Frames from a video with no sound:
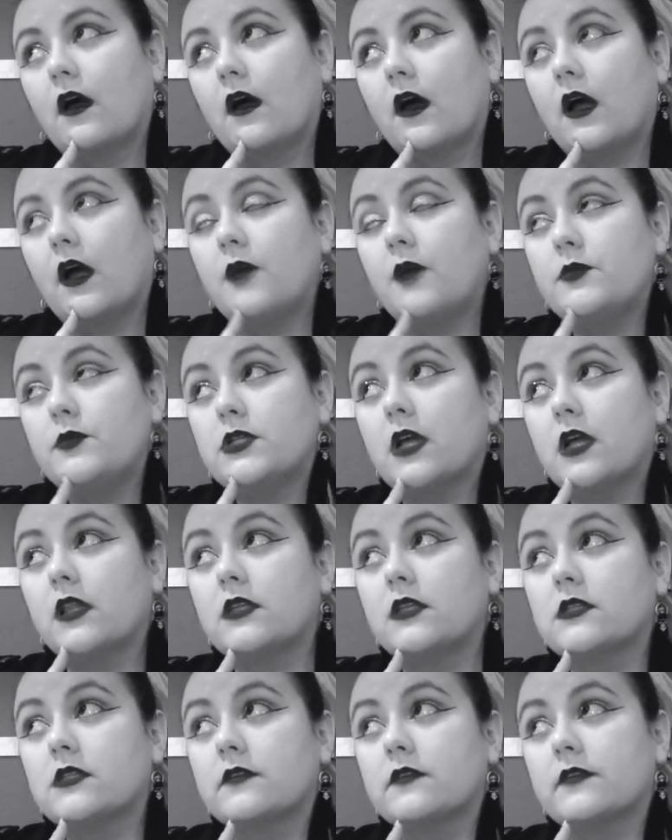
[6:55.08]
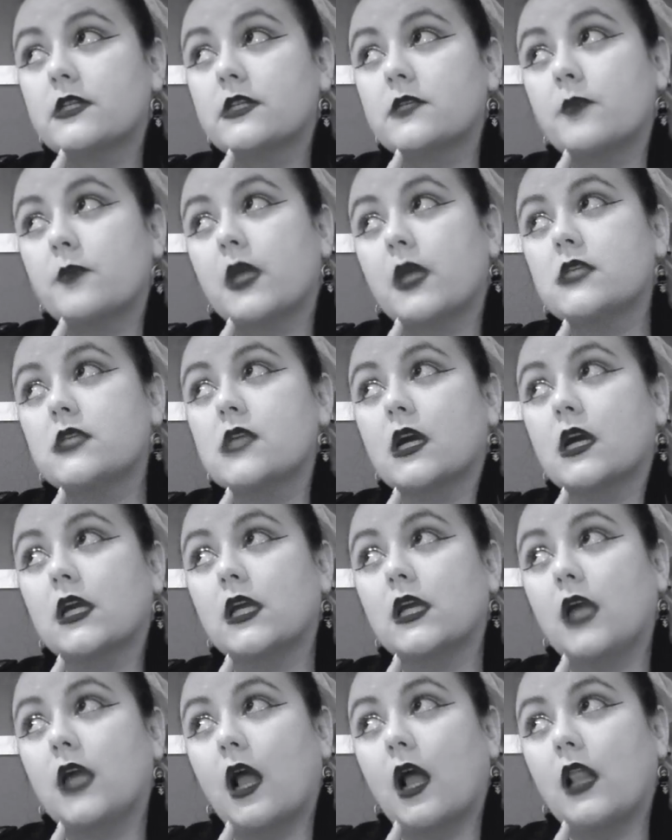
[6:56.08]
I'm jealous of the space
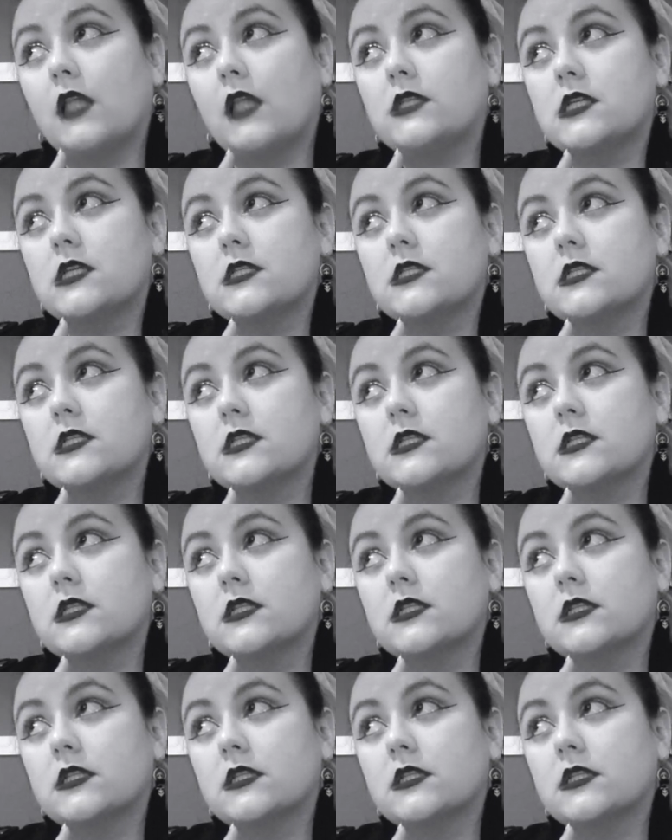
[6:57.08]
archaeologists.